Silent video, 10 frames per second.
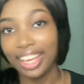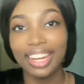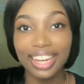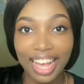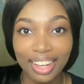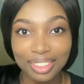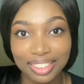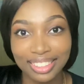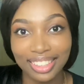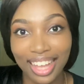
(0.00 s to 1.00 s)
Now,
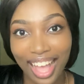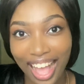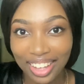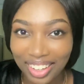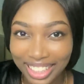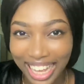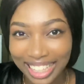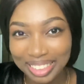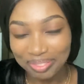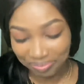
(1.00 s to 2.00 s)
I can't lie,